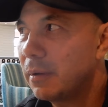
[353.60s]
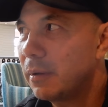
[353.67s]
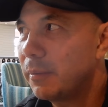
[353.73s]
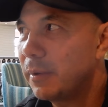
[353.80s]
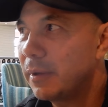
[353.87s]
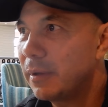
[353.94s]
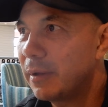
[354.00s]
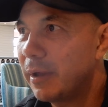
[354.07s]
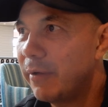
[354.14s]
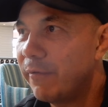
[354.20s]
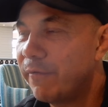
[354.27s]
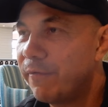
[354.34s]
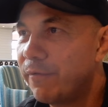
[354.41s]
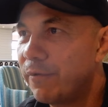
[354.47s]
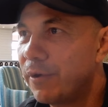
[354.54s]
I mean,
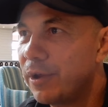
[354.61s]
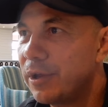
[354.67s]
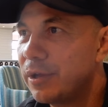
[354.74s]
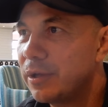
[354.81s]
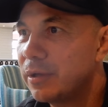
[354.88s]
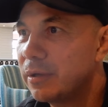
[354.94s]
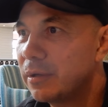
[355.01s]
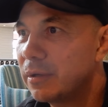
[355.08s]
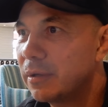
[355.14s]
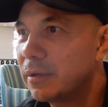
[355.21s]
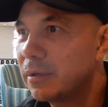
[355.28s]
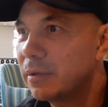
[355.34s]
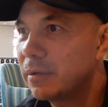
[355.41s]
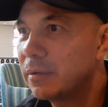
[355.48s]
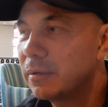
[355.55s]
every
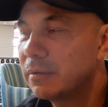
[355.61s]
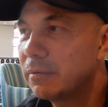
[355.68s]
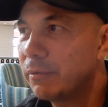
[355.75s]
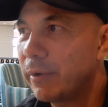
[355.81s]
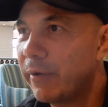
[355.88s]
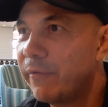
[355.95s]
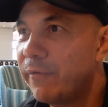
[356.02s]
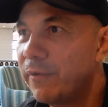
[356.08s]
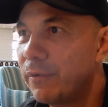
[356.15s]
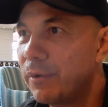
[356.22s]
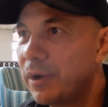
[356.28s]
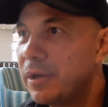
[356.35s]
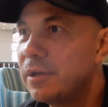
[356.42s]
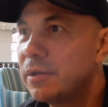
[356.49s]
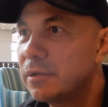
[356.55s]
uh,
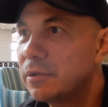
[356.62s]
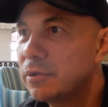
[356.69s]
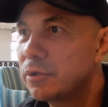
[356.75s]
referee